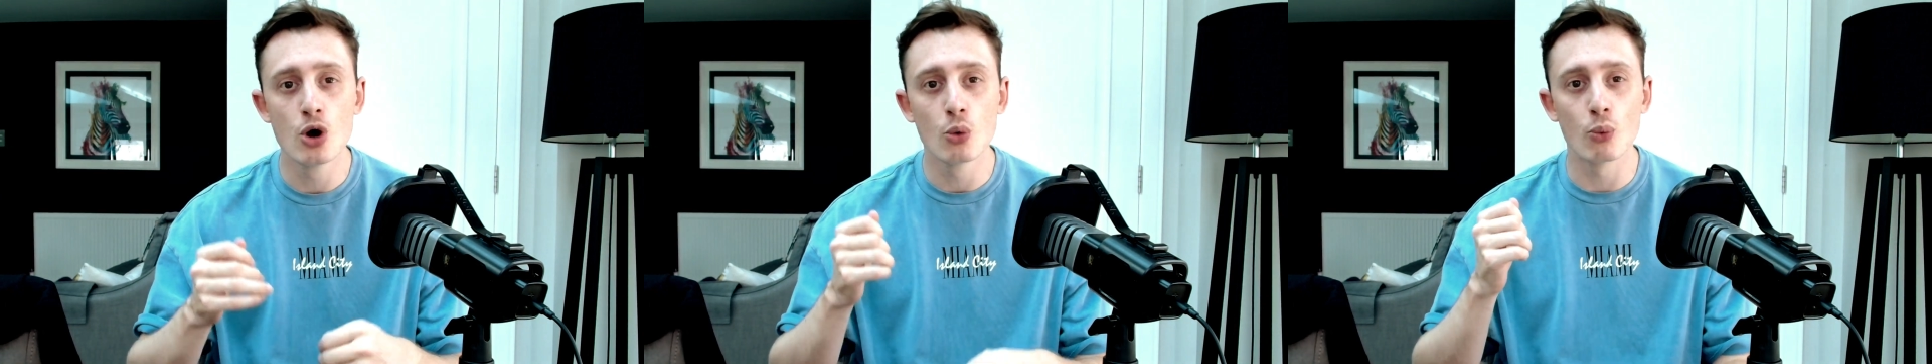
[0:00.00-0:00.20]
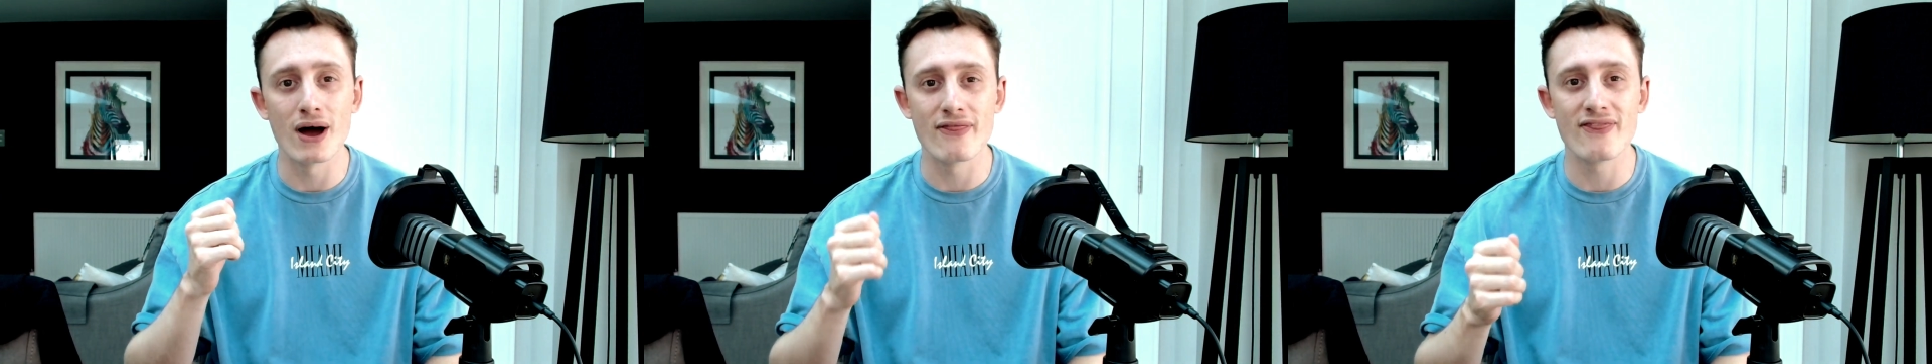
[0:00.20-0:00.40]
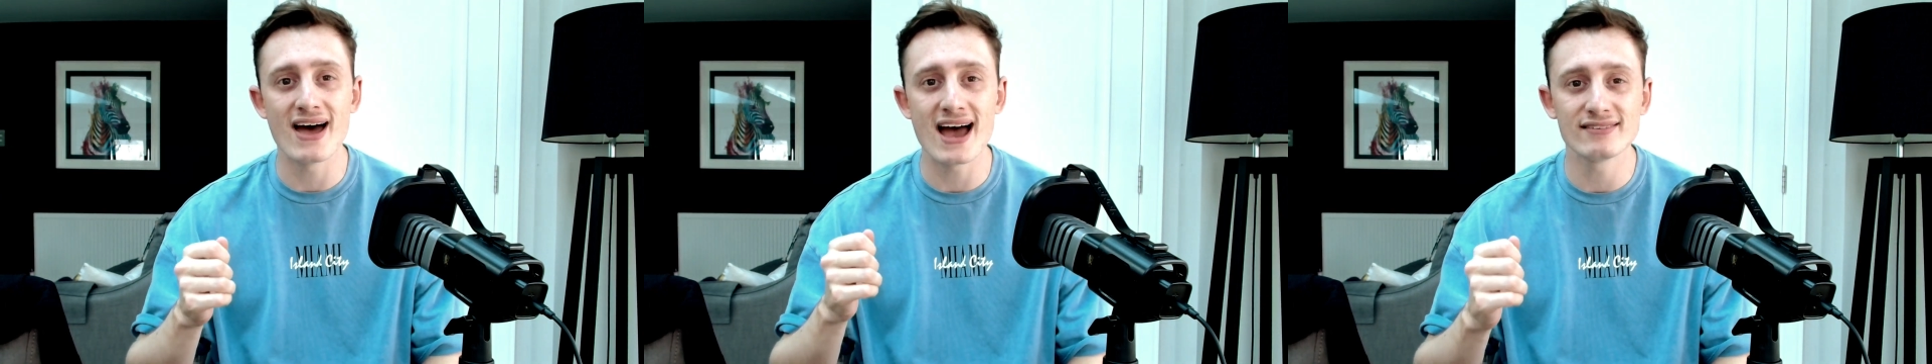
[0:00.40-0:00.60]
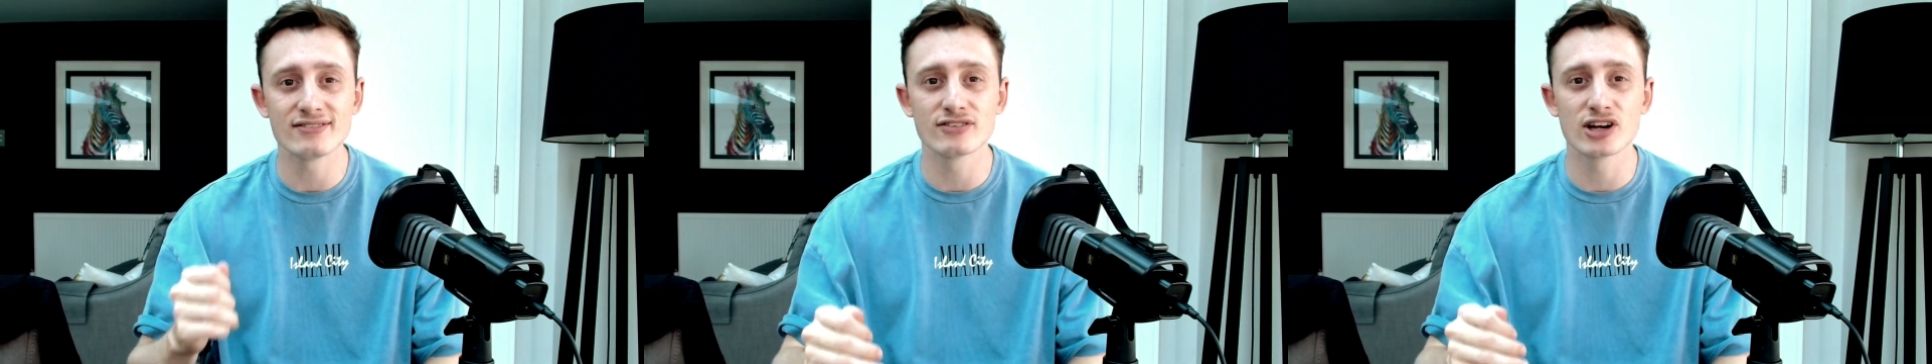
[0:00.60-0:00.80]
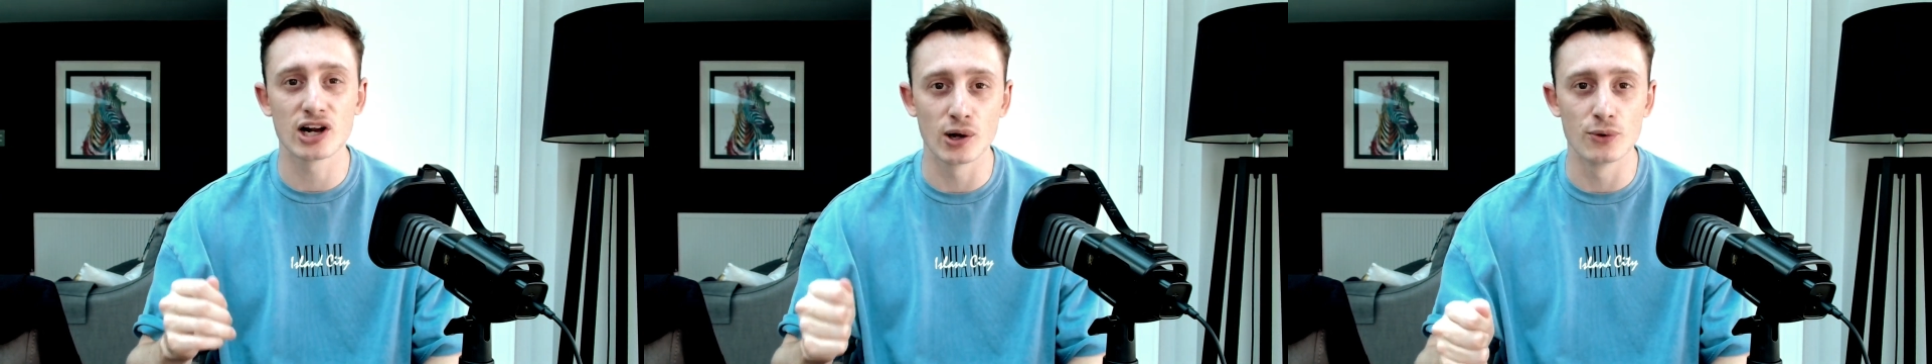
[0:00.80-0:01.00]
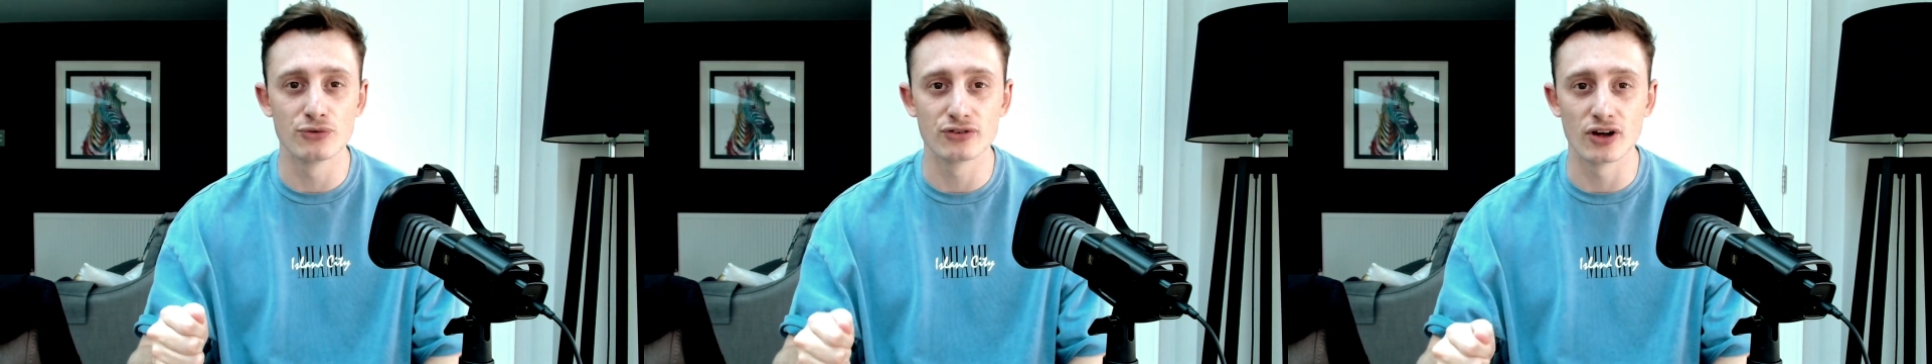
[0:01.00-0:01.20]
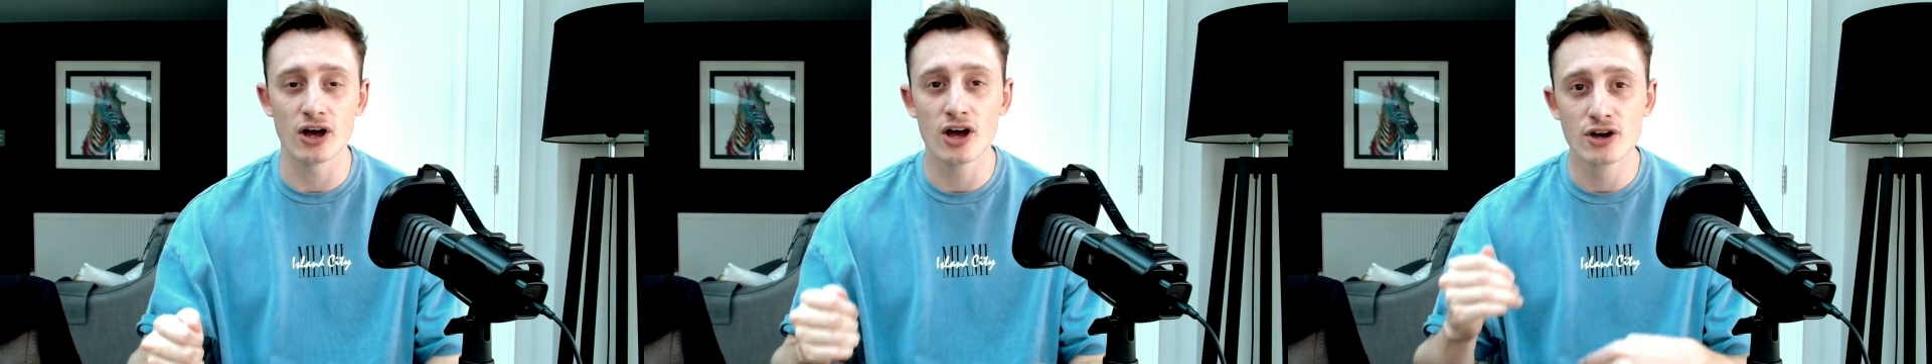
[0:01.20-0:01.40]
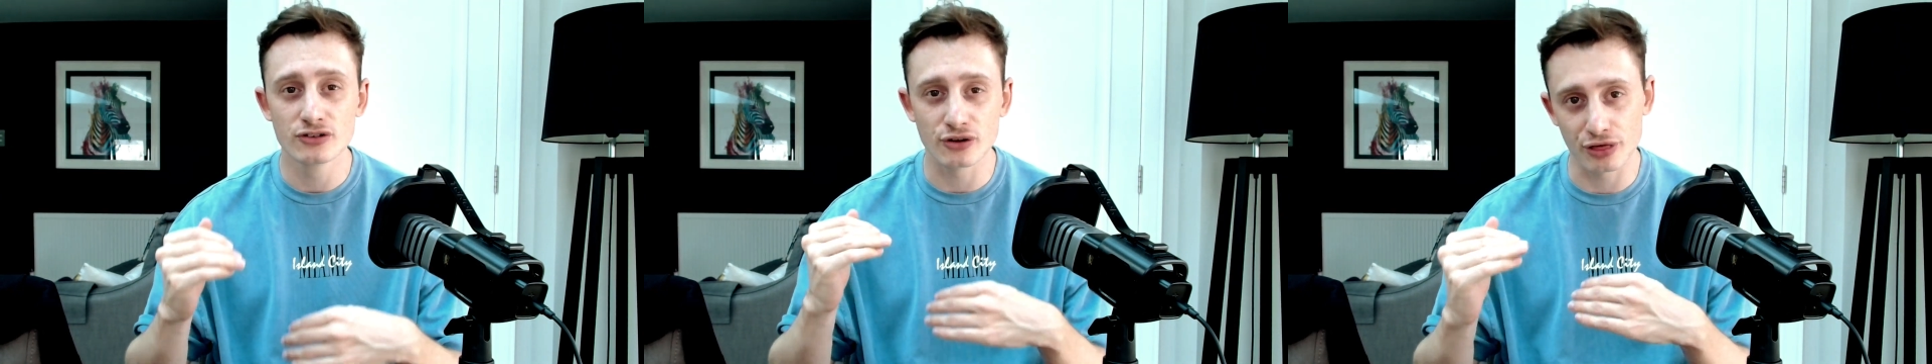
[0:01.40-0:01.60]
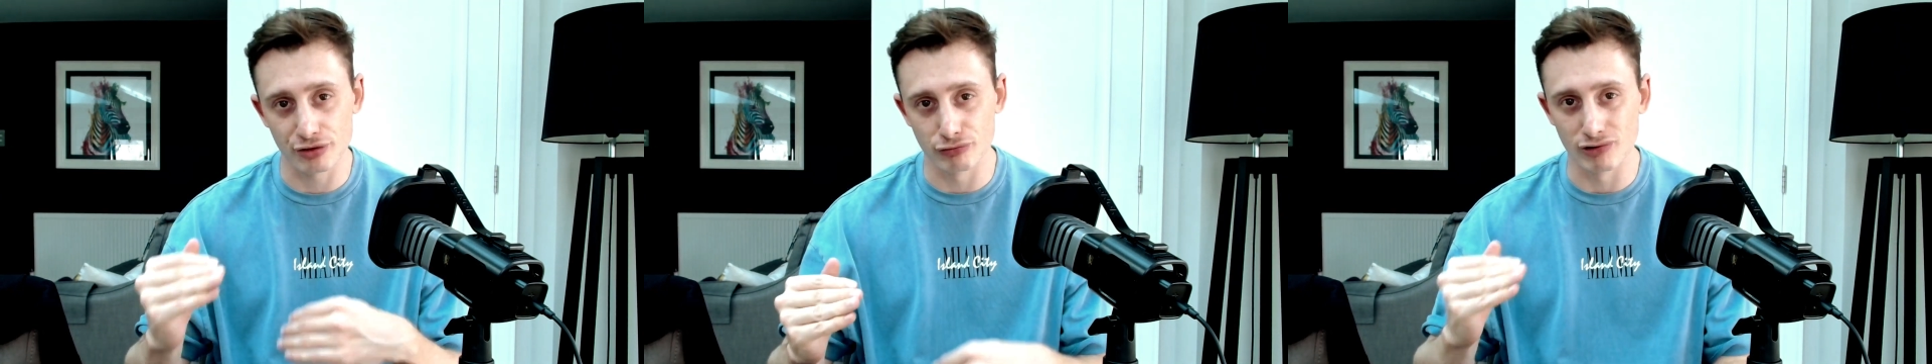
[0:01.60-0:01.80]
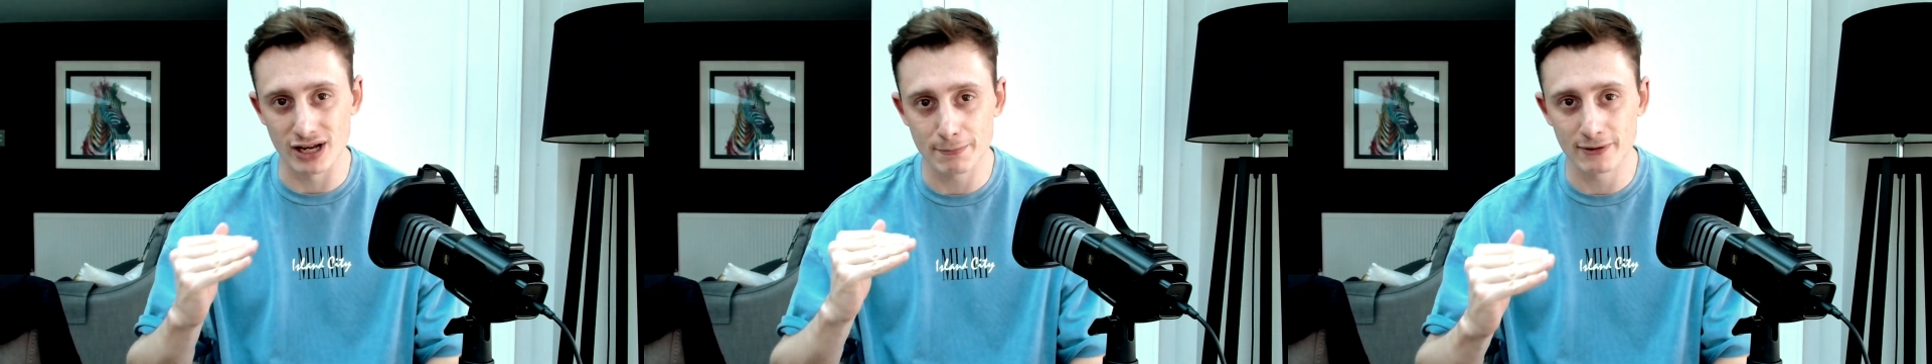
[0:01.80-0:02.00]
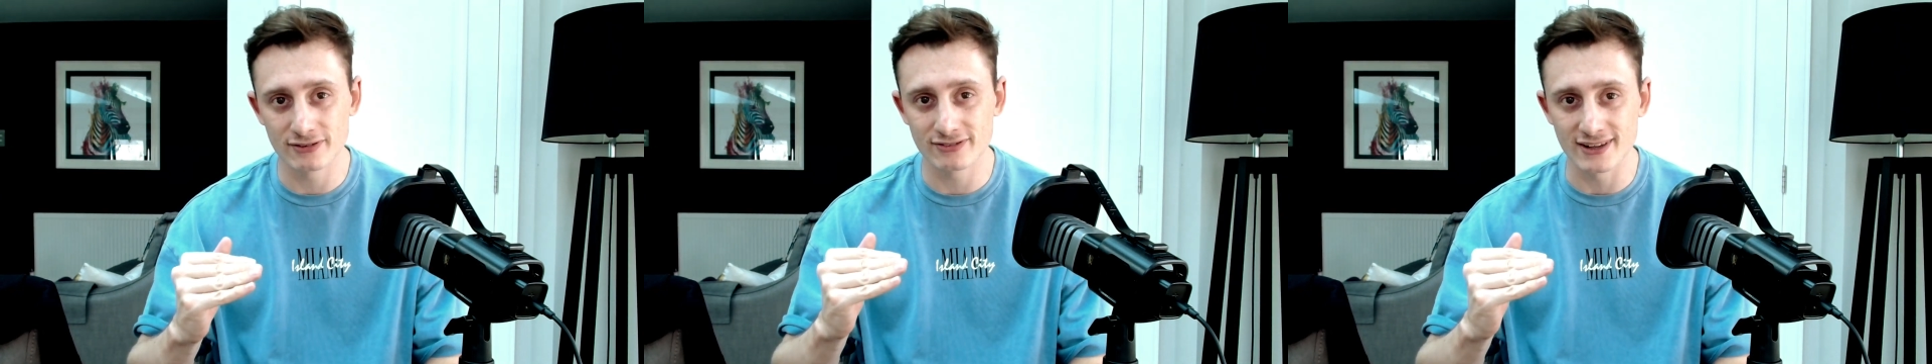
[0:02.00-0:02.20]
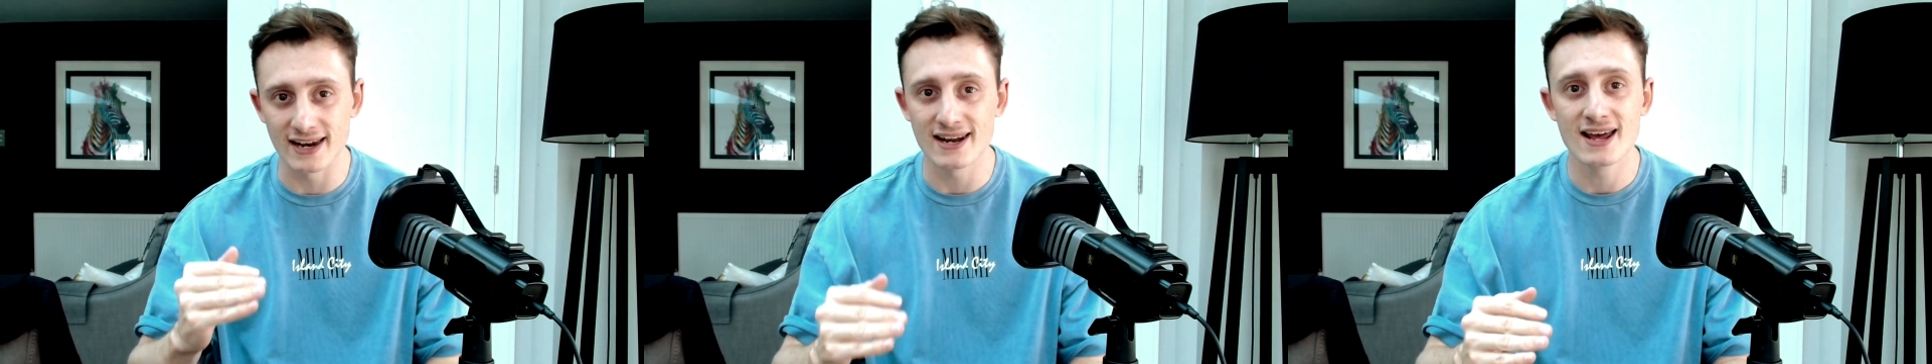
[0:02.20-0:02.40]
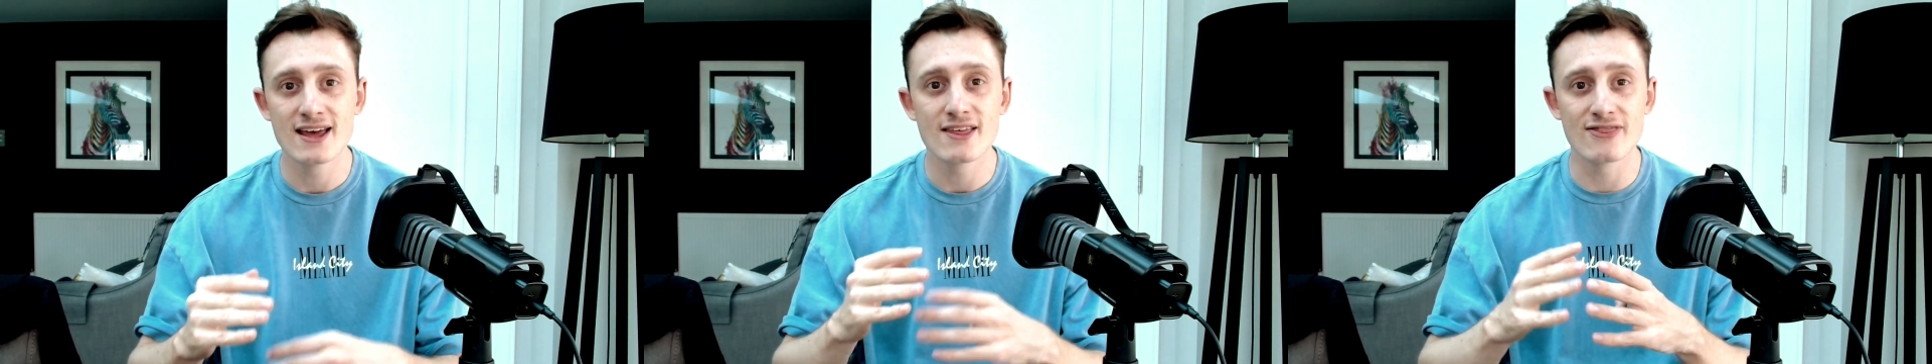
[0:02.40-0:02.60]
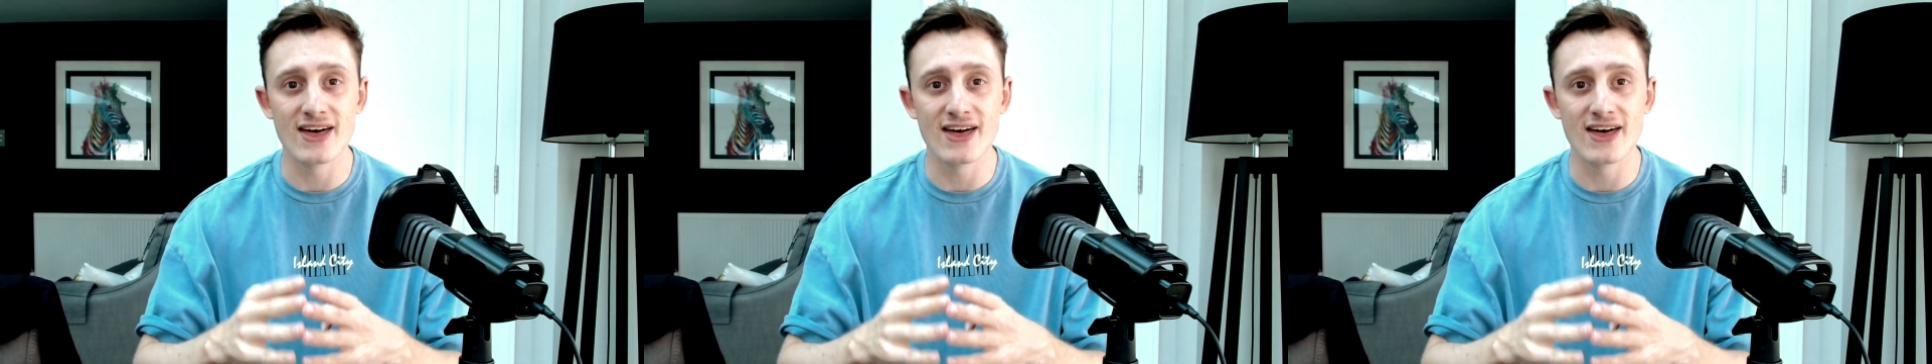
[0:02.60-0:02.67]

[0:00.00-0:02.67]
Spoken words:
where theirs is closer to 3%,